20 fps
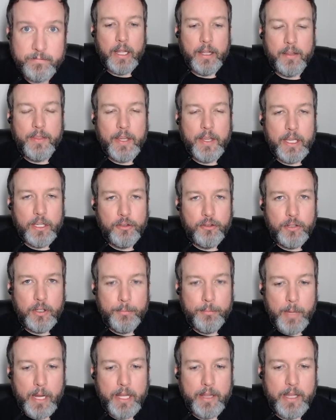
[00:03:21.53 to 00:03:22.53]
And the thing is, she
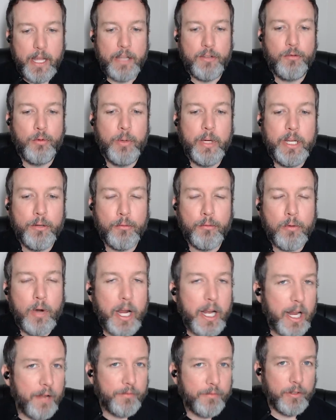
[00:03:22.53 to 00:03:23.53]
made that tweet
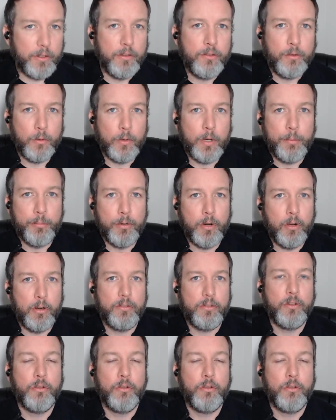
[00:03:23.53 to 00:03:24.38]
right after the story broke,